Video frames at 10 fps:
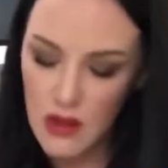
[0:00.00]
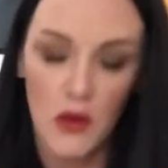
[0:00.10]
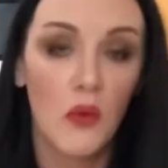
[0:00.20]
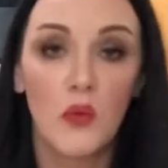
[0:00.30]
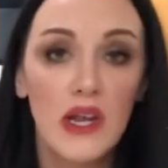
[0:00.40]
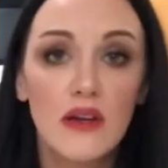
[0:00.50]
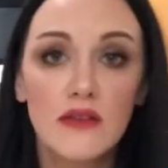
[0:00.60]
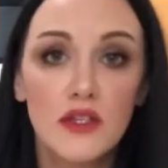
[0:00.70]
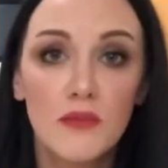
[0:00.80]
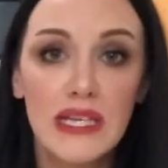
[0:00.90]
We don't do
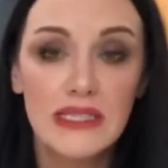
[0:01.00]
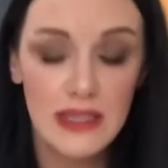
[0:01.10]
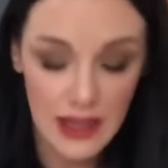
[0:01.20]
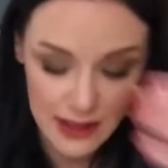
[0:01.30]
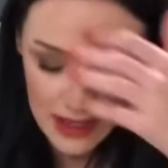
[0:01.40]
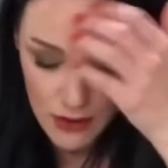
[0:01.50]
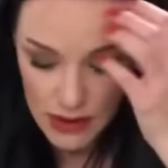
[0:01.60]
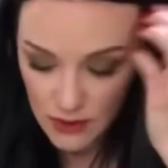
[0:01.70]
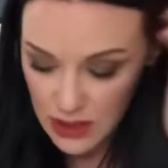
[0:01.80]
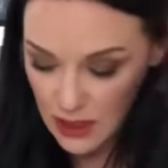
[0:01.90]
pizza like that around
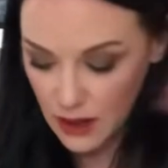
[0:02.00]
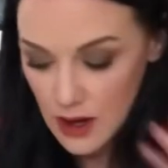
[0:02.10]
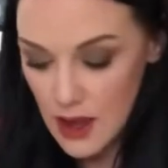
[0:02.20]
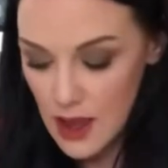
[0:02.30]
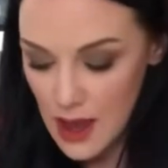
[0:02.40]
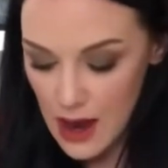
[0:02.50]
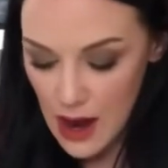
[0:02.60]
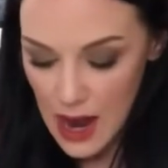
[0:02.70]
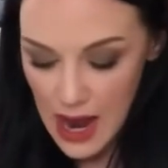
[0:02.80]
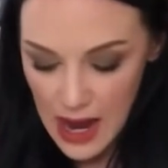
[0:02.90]
here.
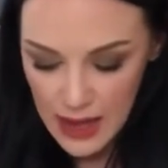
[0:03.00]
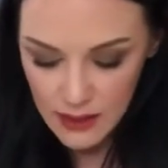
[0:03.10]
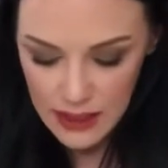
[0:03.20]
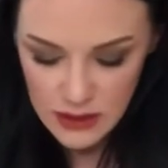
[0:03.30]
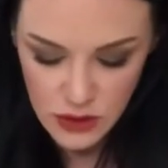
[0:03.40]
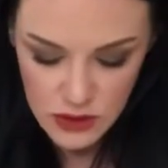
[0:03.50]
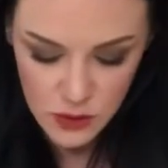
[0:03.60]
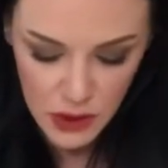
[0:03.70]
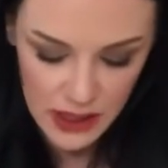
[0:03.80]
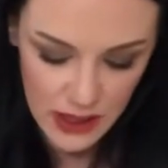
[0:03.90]
I like to
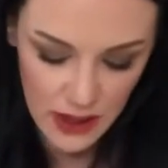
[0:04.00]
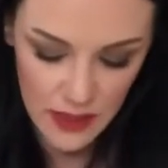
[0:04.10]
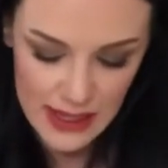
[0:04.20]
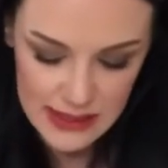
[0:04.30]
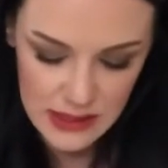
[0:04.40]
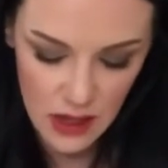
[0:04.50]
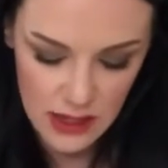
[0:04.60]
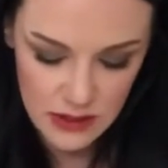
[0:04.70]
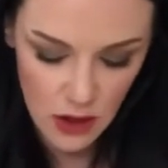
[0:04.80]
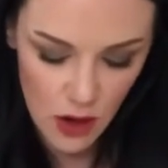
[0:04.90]
spread this sauce
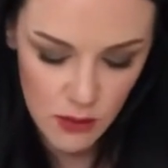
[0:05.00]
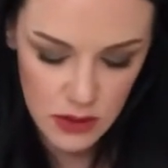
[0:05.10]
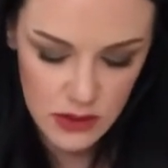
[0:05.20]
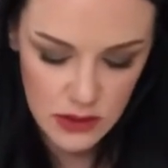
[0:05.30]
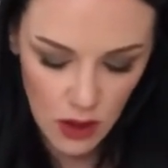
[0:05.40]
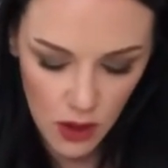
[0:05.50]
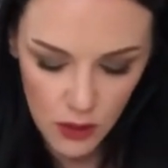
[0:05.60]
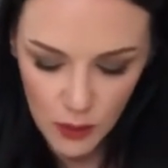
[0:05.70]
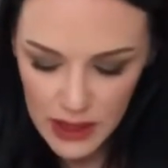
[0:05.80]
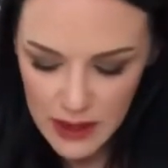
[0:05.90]
almost all the
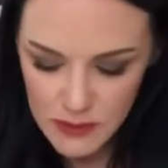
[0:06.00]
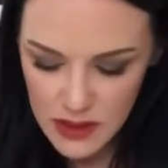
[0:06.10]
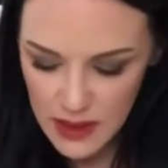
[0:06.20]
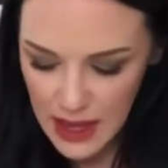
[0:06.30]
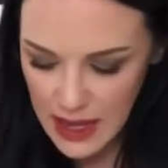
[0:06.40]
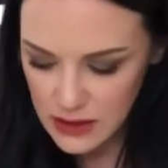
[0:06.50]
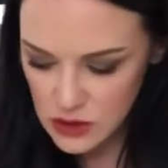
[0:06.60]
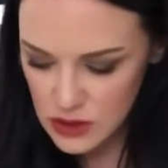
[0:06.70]
way up to the edge,